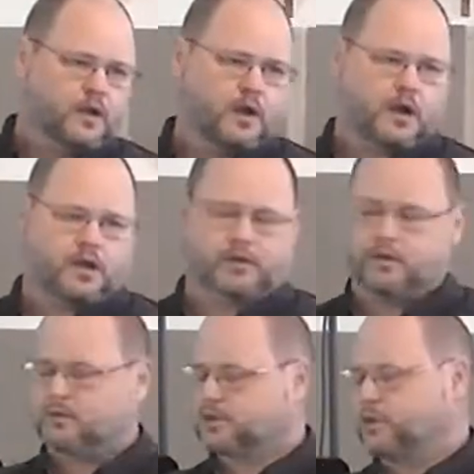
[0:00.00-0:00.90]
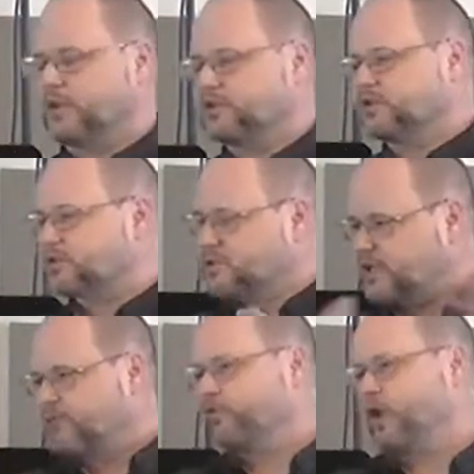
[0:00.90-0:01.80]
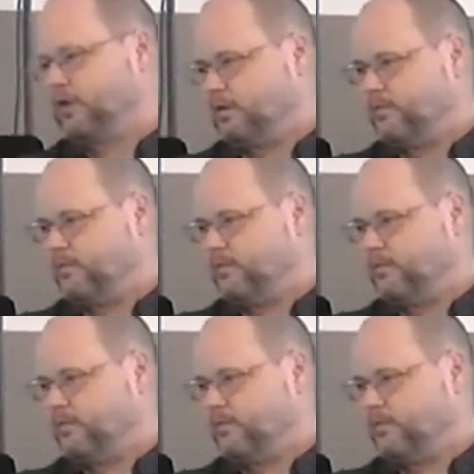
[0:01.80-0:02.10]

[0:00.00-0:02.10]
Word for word: Uh, so this is different.